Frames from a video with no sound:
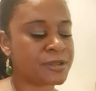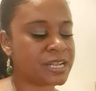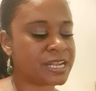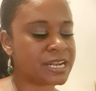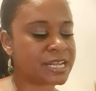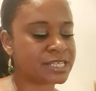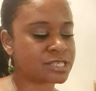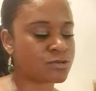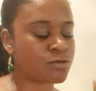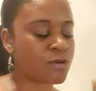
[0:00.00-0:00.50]

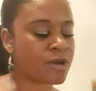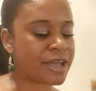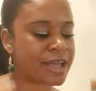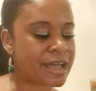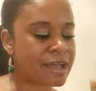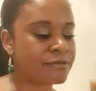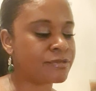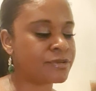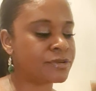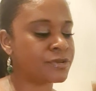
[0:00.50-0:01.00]
that's quite
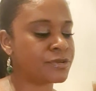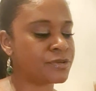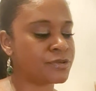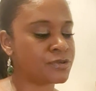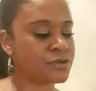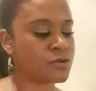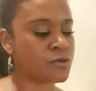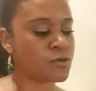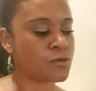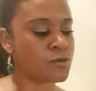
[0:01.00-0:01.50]

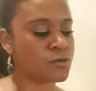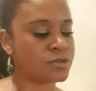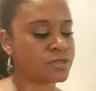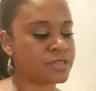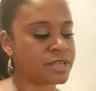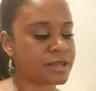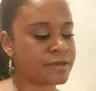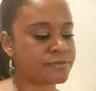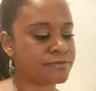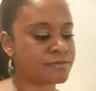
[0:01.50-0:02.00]
arrogant, or
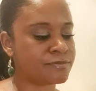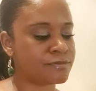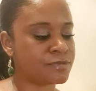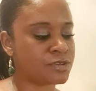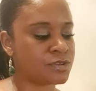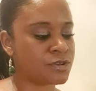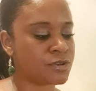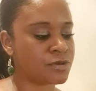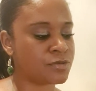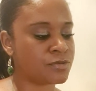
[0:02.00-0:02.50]
that,
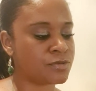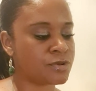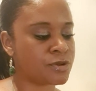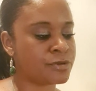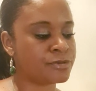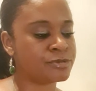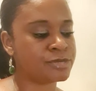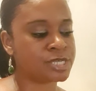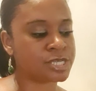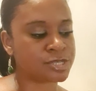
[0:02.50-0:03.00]
you know,
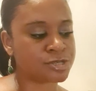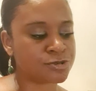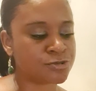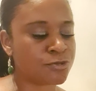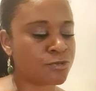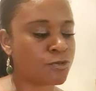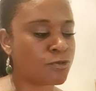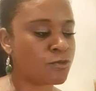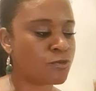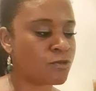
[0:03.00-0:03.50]
knows it
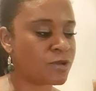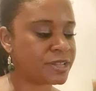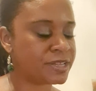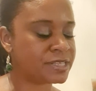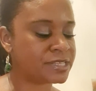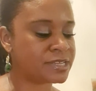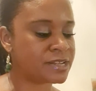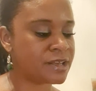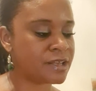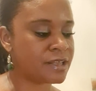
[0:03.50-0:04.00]
all,
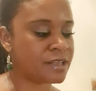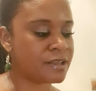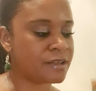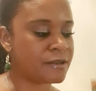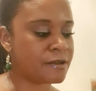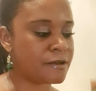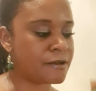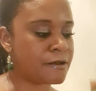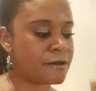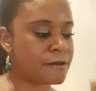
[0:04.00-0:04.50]
and
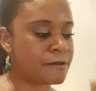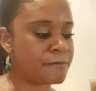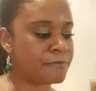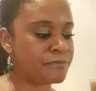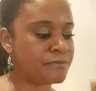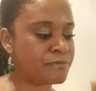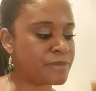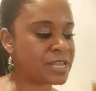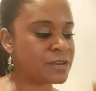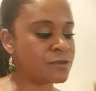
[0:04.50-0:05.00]

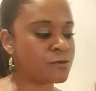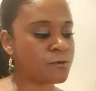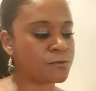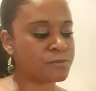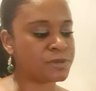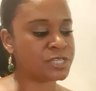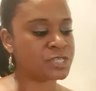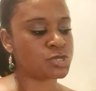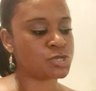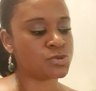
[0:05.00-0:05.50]
may not
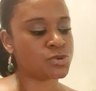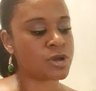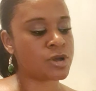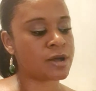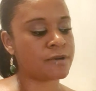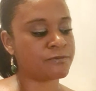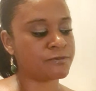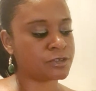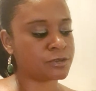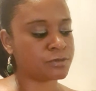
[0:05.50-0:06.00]
be too
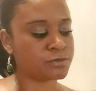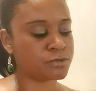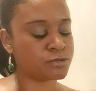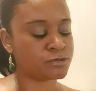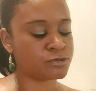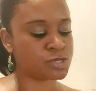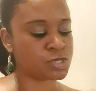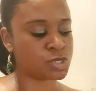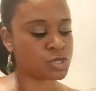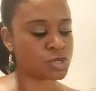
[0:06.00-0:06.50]

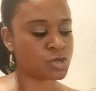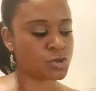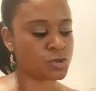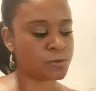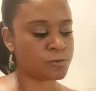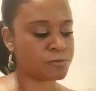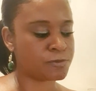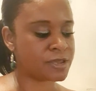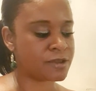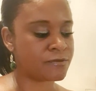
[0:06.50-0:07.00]
comfortable
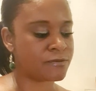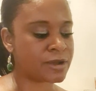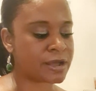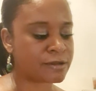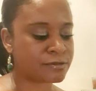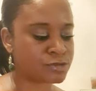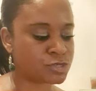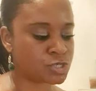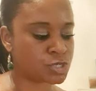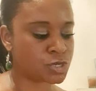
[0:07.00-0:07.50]
to be
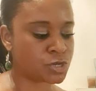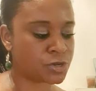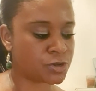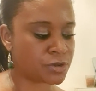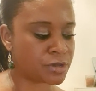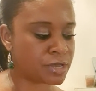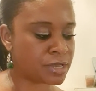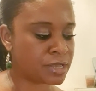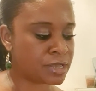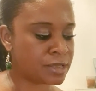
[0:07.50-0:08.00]
around
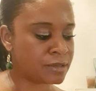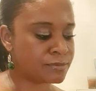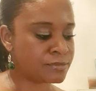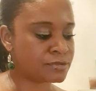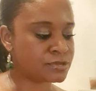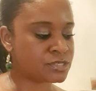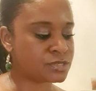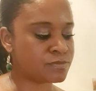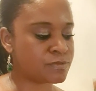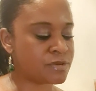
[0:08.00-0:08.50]
you.
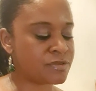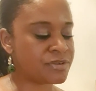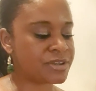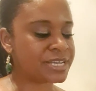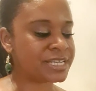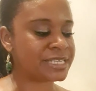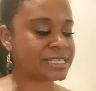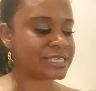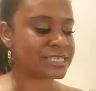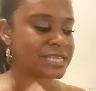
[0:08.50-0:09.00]
But
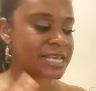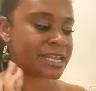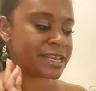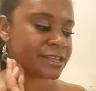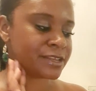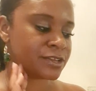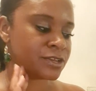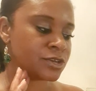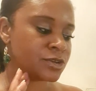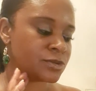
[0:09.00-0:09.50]
Spirit is
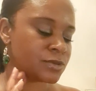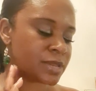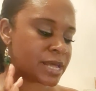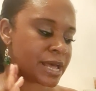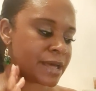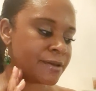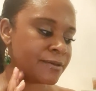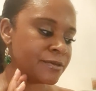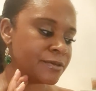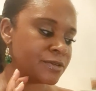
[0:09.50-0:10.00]
telling you
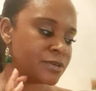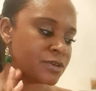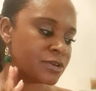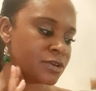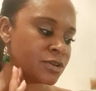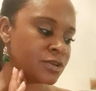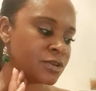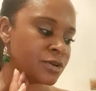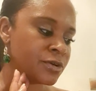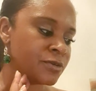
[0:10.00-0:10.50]
that,
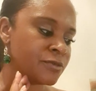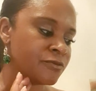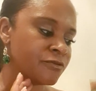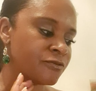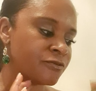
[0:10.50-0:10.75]
you know,